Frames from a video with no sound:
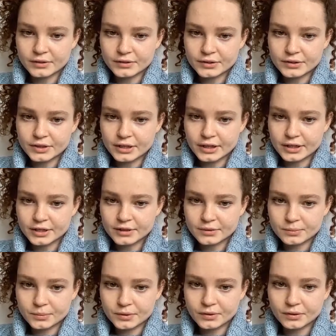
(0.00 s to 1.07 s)

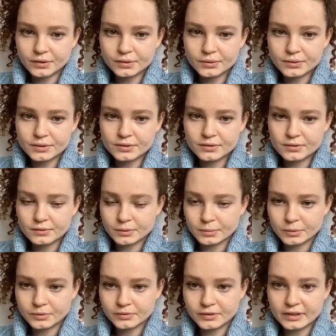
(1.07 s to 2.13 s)
curettage was used to
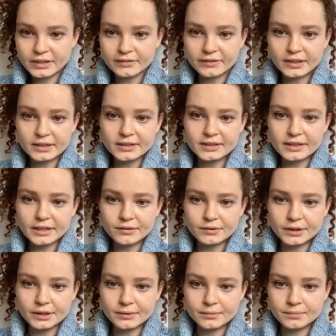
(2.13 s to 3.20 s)
remove the affected
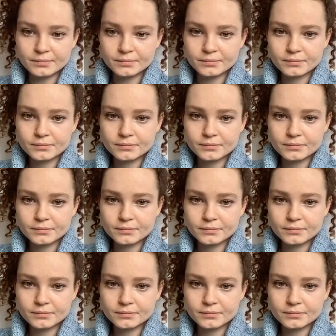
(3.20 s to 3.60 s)
area.